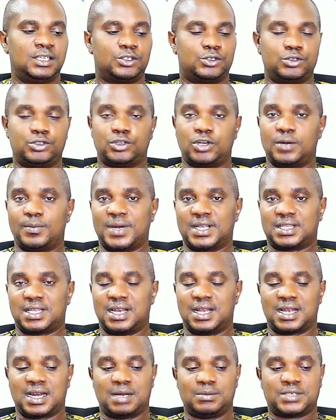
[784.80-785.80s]
to join my
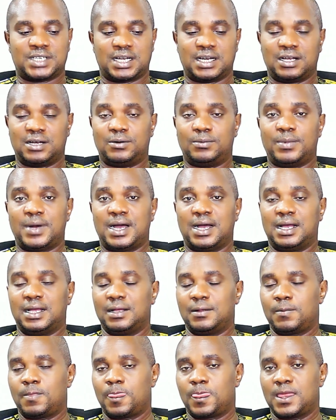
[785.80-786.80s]
Telegram channel
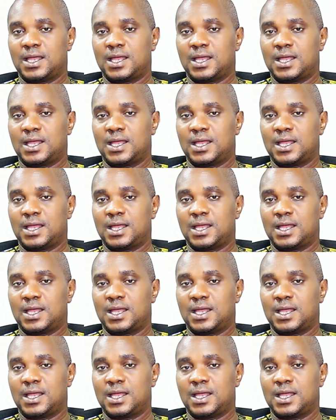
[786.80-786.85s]
by